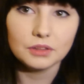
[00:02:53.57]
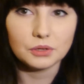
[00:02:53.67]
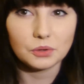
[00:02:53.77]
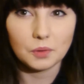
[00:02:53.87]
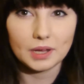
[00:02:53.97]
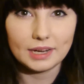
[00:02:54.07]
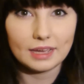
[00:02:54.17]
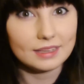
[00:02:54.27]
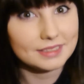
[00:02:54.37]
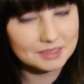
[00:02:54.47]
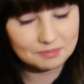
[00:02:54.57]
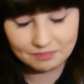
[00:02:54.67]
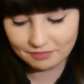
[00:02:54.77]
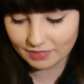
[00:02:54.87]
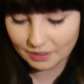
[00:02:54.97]
look quite nice.
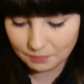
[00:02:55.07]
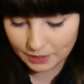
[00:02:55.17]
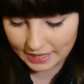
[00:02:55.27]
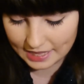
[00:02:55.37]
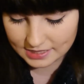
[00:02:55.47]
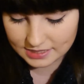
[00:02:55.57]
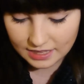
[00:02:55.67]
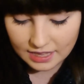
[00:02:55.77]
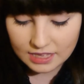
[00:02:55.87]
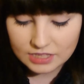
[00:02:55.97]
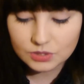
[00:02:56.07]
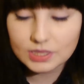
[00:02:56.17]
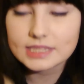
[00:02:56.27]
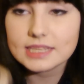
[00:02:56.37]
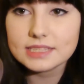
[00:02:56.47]
But yes, so
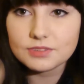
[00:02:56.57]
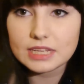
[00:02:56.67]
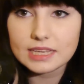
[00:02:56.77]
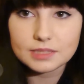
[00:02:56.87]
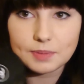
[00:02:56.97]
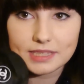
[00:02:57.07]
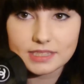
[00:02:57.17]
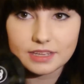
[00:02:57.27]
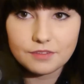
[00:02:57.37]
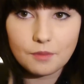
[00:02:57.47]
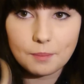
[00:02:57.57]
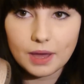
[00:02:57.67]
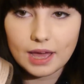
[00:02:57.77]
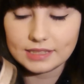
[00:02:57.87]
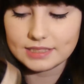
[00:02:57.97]
this is really expensive,
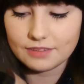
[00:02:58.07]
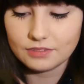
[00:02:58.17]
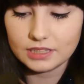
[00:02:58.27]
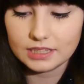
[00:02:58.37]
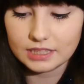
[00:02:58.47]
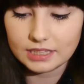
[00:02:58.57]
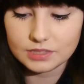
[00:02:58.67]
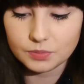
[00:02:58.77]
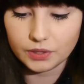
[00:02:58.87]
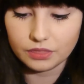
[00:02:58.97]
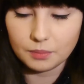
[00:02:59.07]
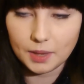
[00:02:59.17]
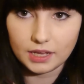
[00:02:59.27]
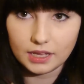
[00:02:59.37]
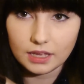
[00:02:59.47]
but I definitely think it's worth the
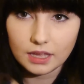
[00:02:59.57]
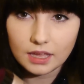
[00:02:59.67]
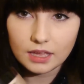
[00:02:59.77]
money.